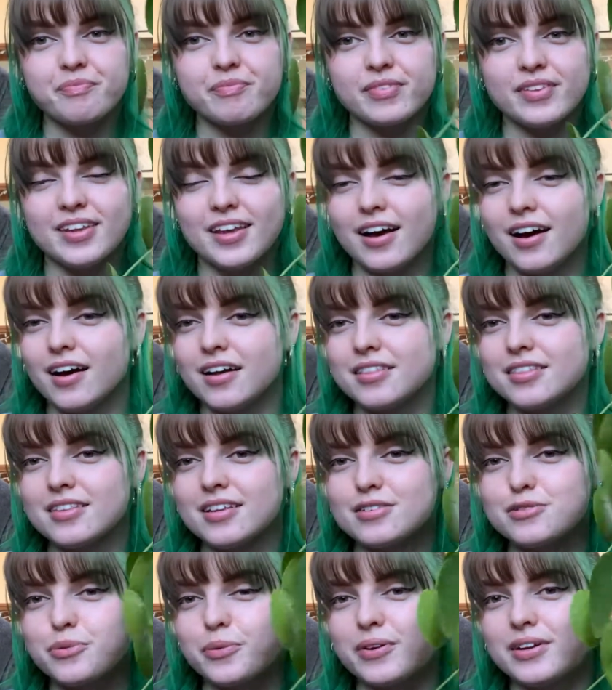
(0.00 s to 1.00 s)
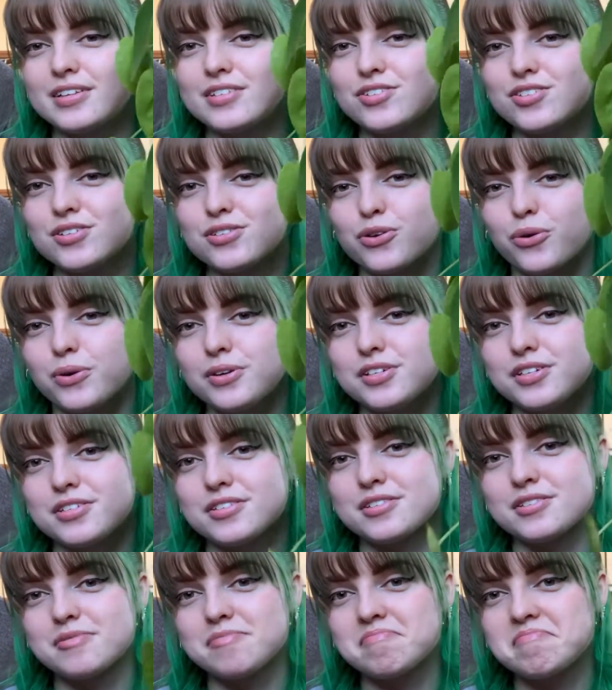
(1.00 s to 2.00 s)
yeah, this one is just
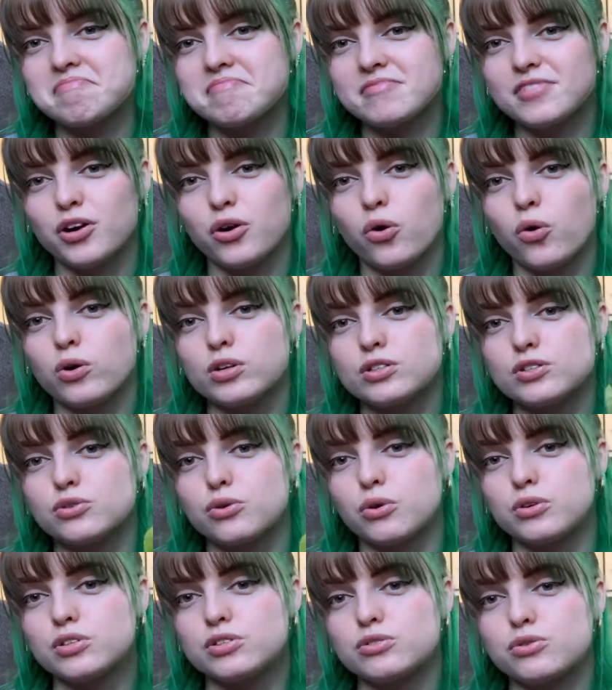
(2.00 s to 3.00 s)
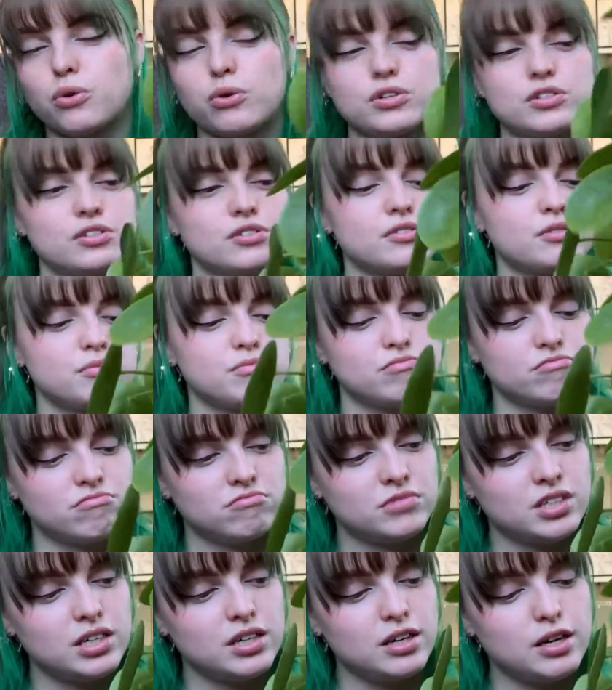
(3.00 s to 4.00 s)
gorgeous. Gorgeous.
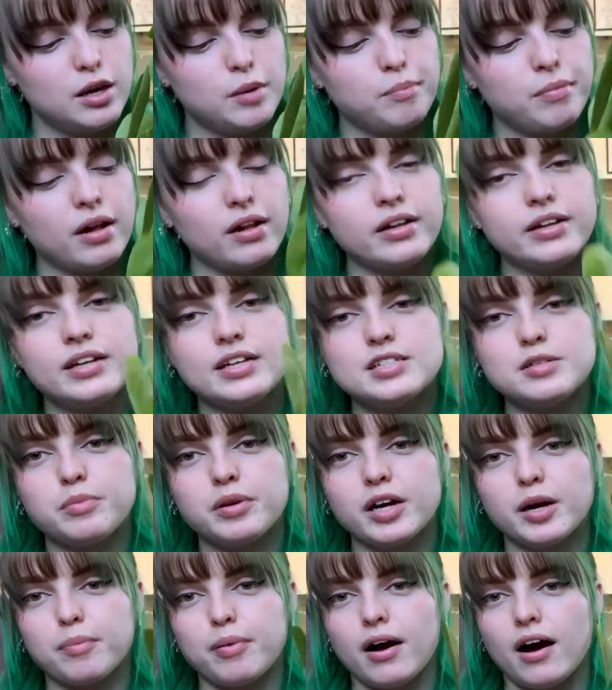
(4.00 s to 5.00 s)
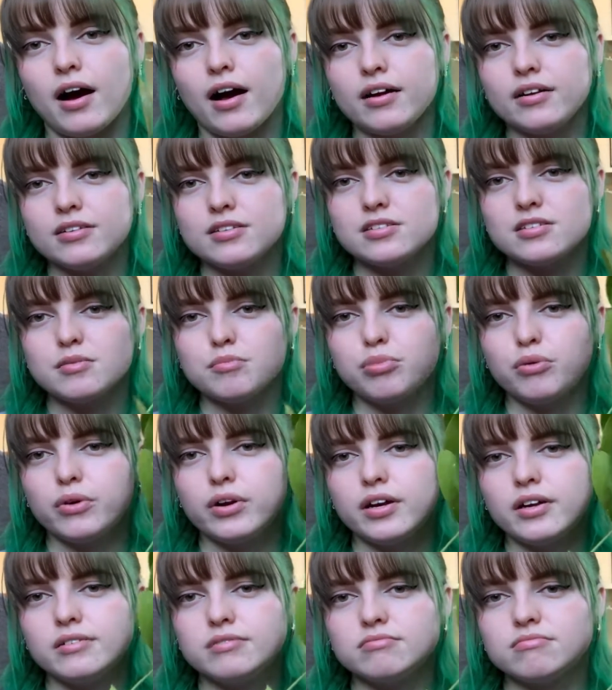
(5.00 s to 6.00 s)
Probably needs a bigger pot at some
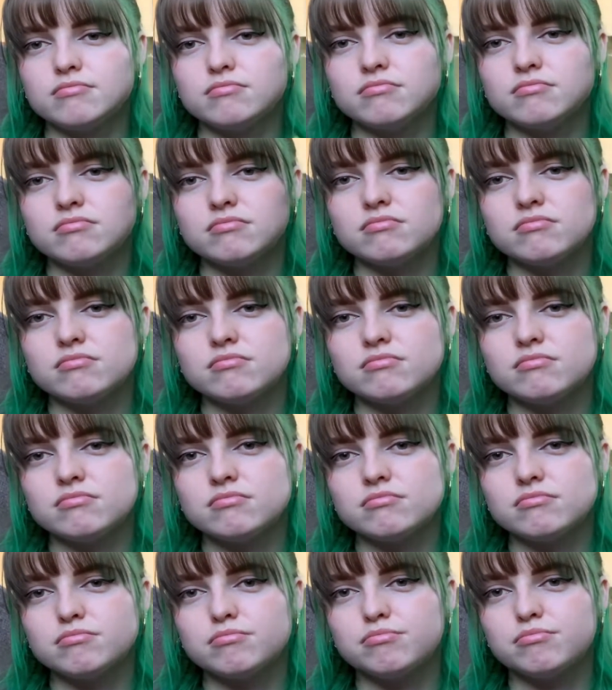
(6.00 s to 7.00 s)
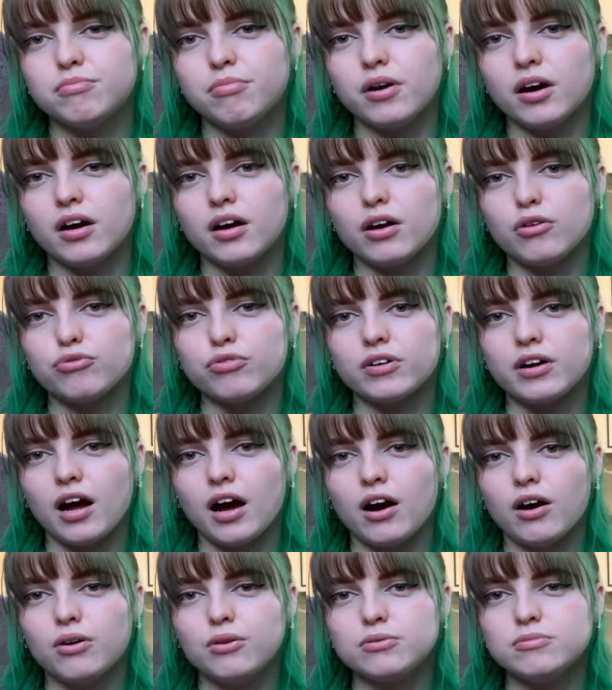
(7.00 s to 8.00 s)
point, but for
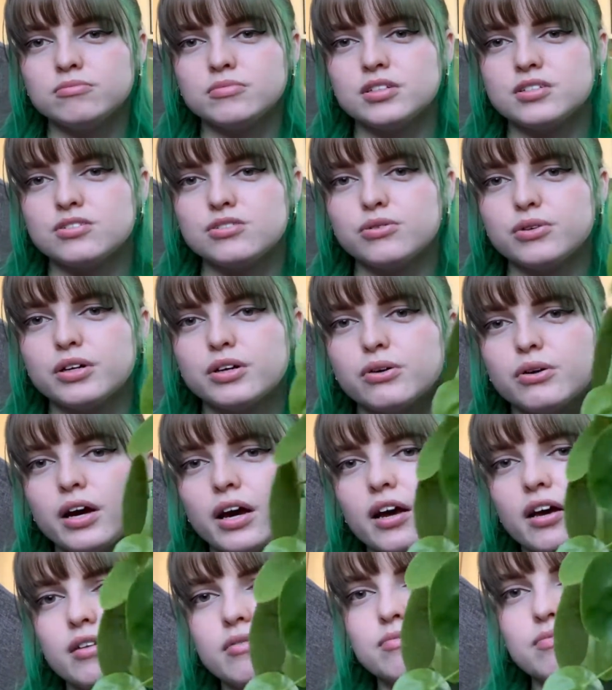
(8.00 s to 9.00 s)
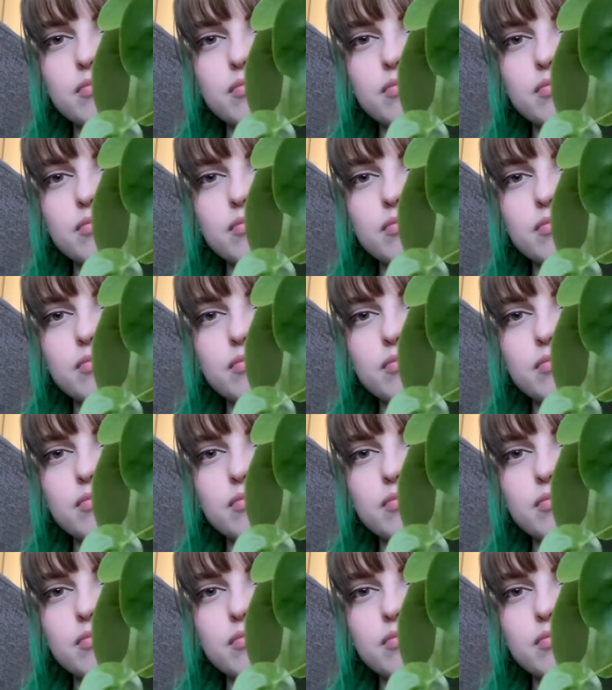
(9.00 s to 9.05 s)
now, it's doing okay.